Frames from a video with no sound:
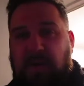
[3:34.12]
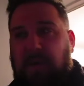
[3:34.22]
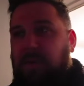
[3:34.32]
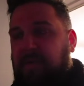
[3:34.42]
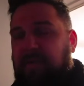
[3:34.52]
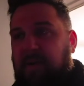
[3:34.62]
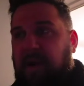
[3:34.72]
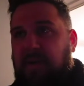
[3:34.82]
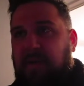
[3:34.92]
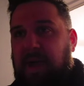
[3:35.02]
gonna work very
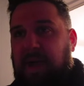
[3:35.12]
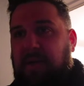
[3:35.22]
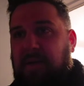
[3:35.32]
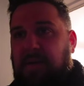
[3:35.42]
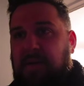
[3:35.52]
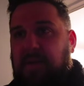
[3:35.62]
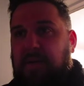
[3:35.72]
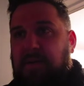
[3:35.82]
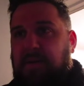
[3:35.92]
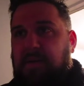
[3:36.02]
hard on getting
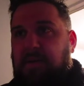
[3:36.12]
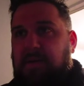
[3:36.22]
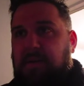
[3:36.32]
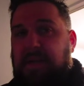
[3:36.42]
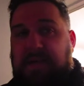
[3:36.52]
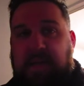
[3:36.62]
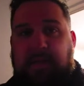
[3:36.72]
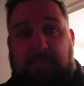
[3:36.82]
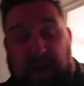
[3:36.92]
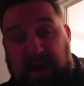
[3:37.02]
eating
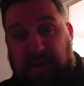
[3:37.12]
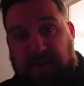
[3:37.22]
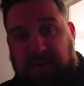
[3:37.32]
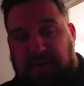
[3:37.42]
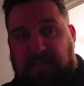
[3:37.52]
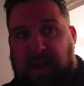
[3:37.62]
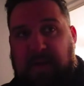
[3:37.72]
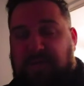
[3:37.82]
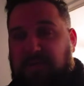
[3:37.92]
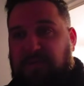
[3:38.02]
backing under back
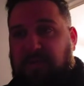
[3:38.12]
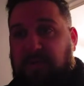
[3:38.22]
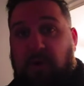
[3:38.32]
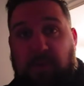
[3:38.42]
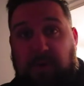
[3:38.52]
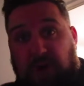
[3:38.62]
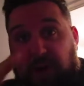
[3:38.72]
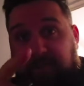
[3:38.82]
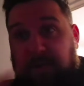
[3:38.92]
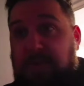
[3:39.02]
under control. No more
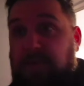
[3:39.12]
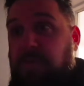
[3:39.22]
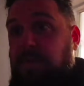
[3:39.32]
chocolate fondue,